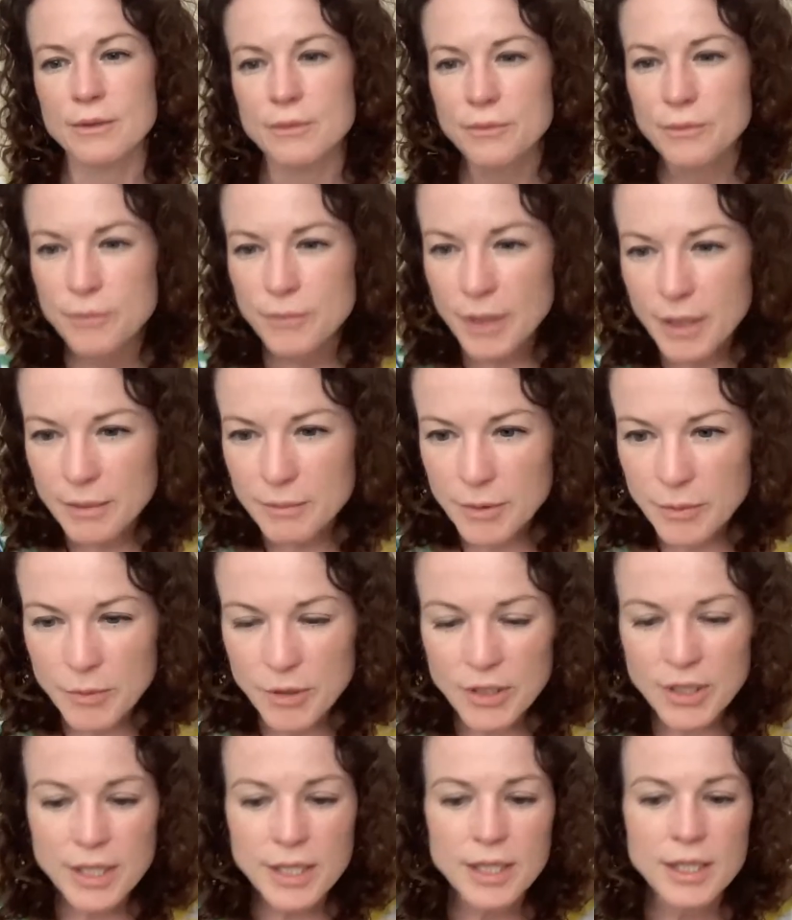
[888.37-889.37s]

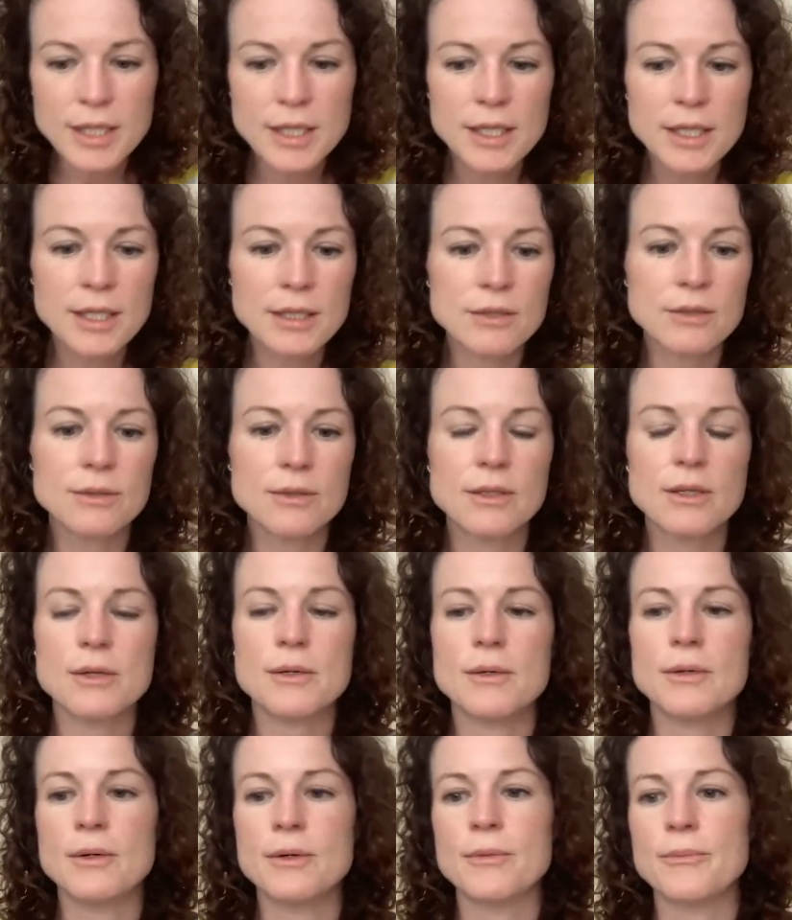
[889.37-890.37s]

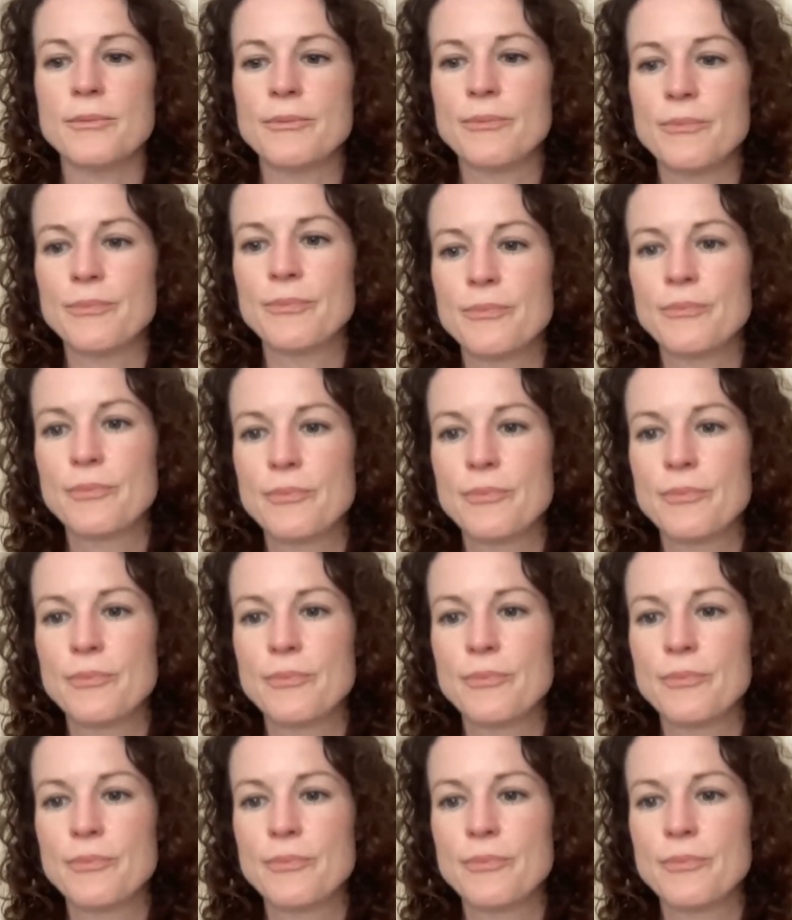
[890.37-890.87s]
mamabody.com.